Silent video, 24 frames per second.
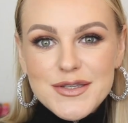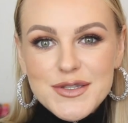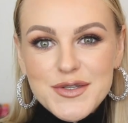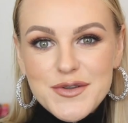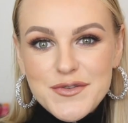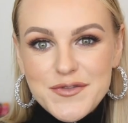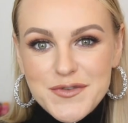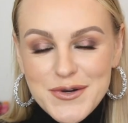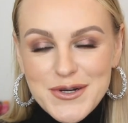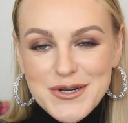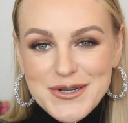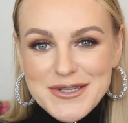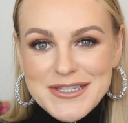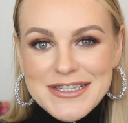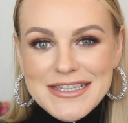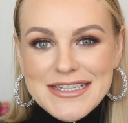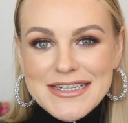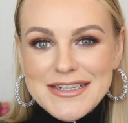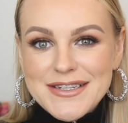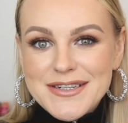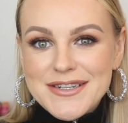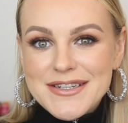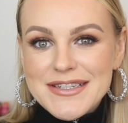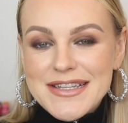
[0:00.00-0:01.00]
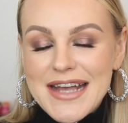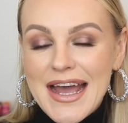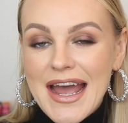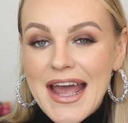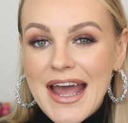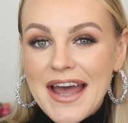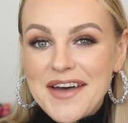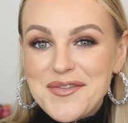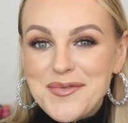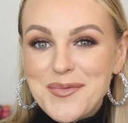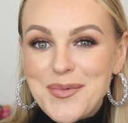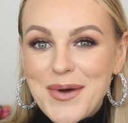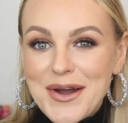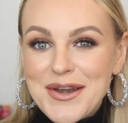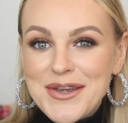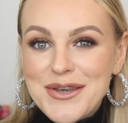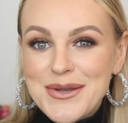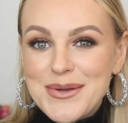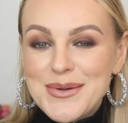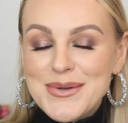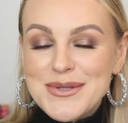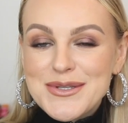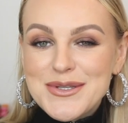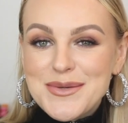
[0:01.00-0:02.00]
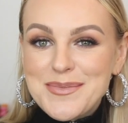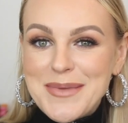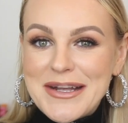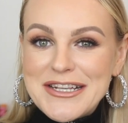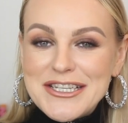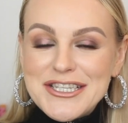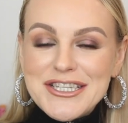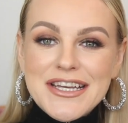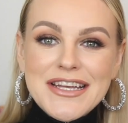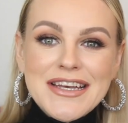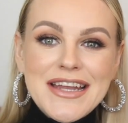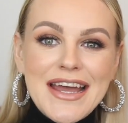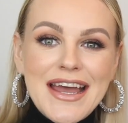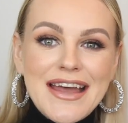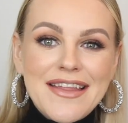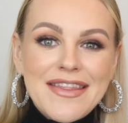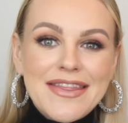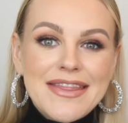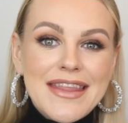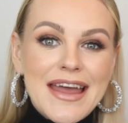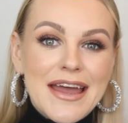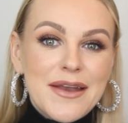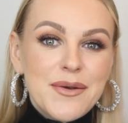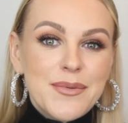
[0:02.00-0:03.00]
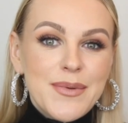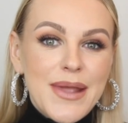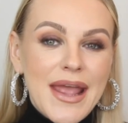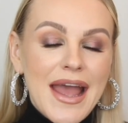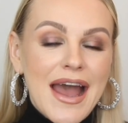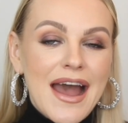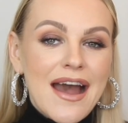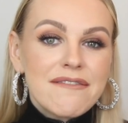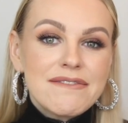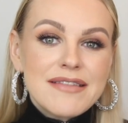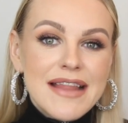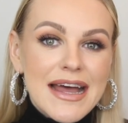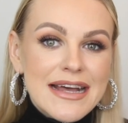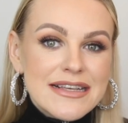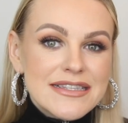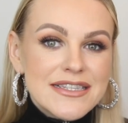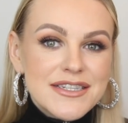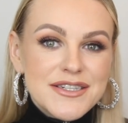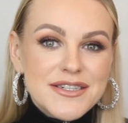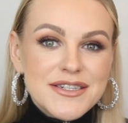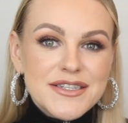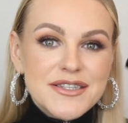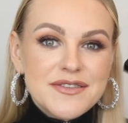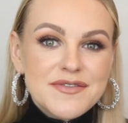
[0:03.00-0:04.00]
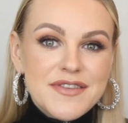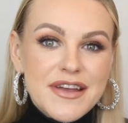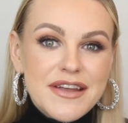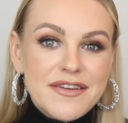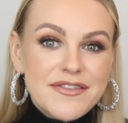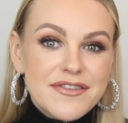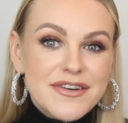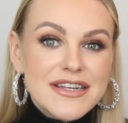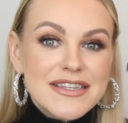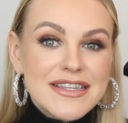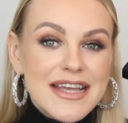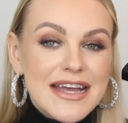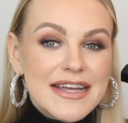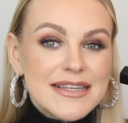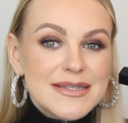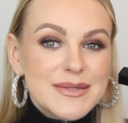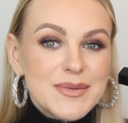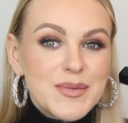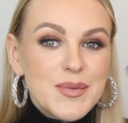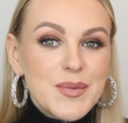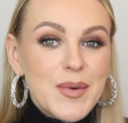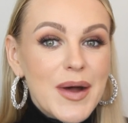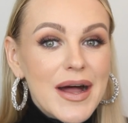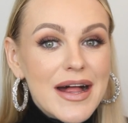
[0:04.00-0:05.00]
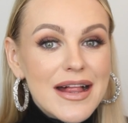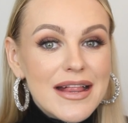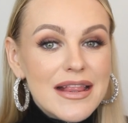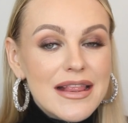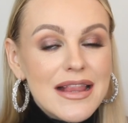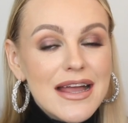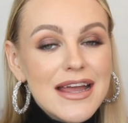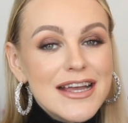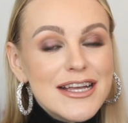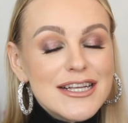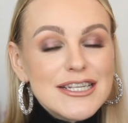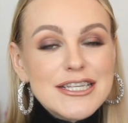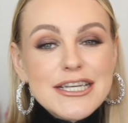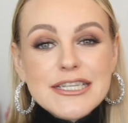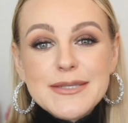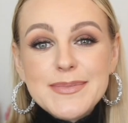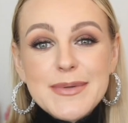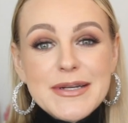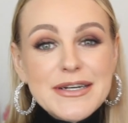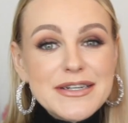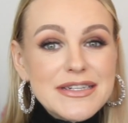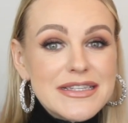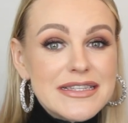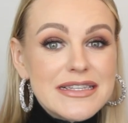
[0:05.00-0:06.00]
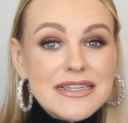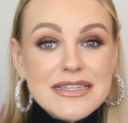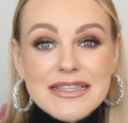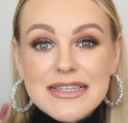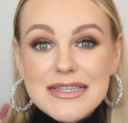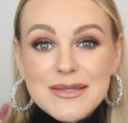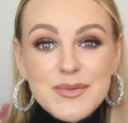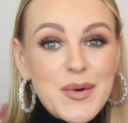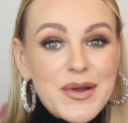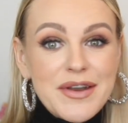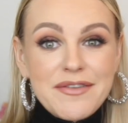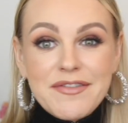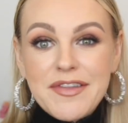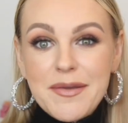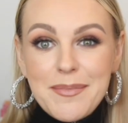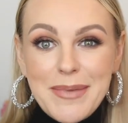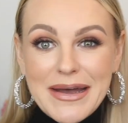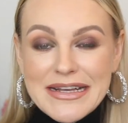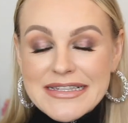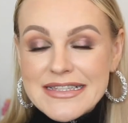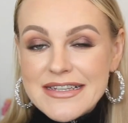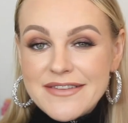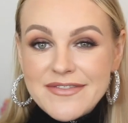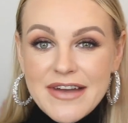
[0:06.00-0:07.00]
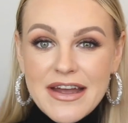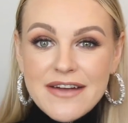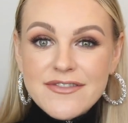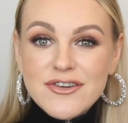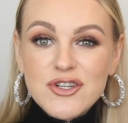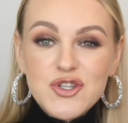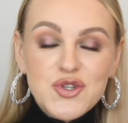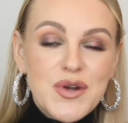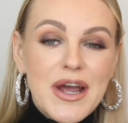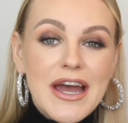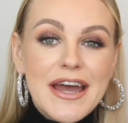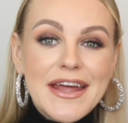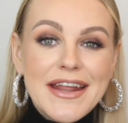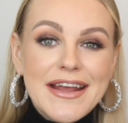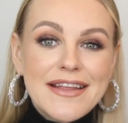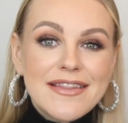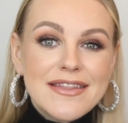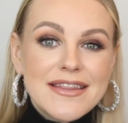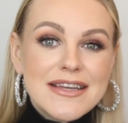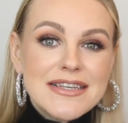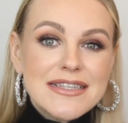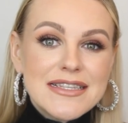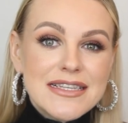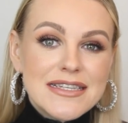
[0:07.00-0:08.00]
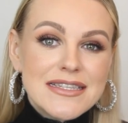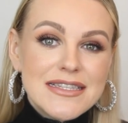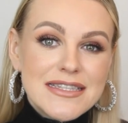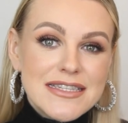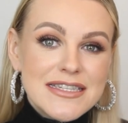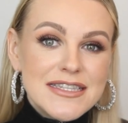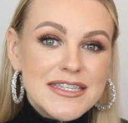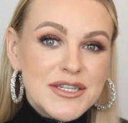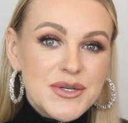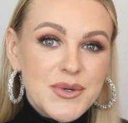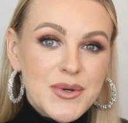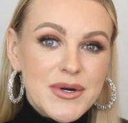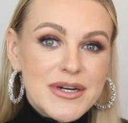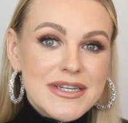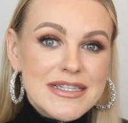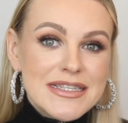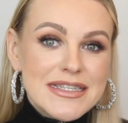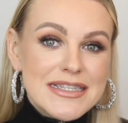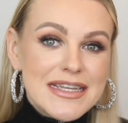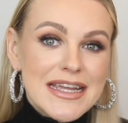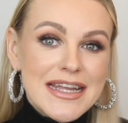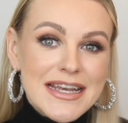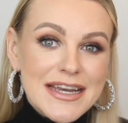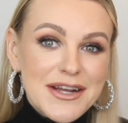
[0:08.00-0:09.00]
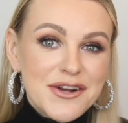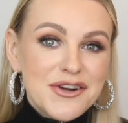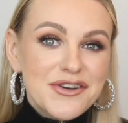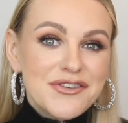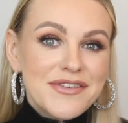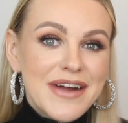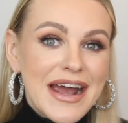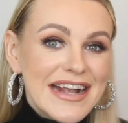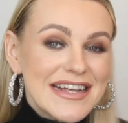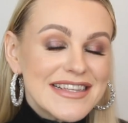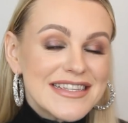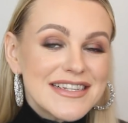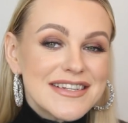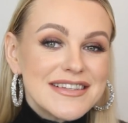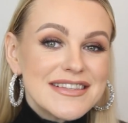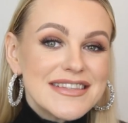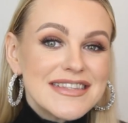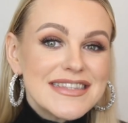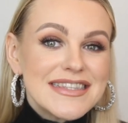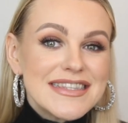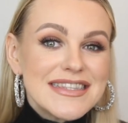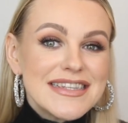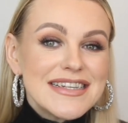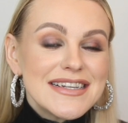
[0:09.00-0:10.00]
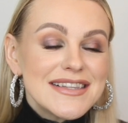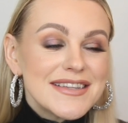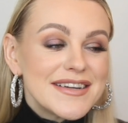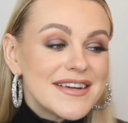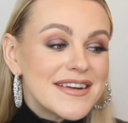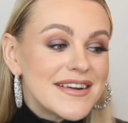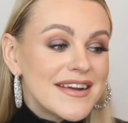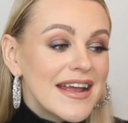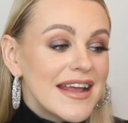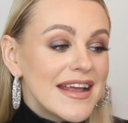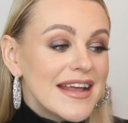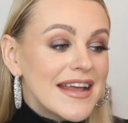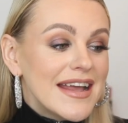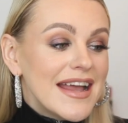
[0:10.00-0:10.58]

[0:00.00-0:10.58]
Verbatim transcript: So for concealers, I have one new to mention, and then we have last year's favorite as well, just because this is one of the best I've ever tried, and this is the Dior Skin Correct Concealer.